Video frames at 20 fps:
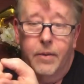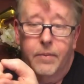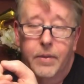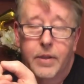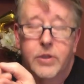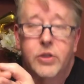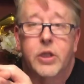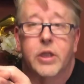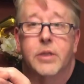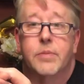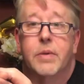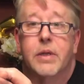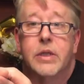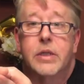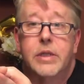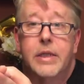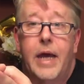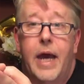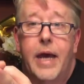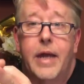adjustment of
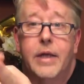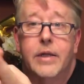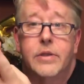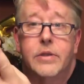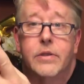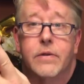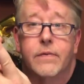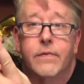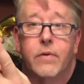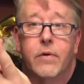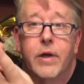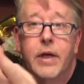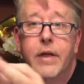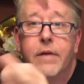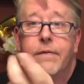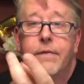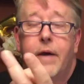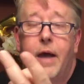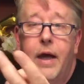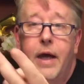status, your
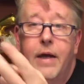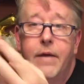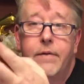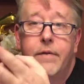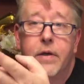485,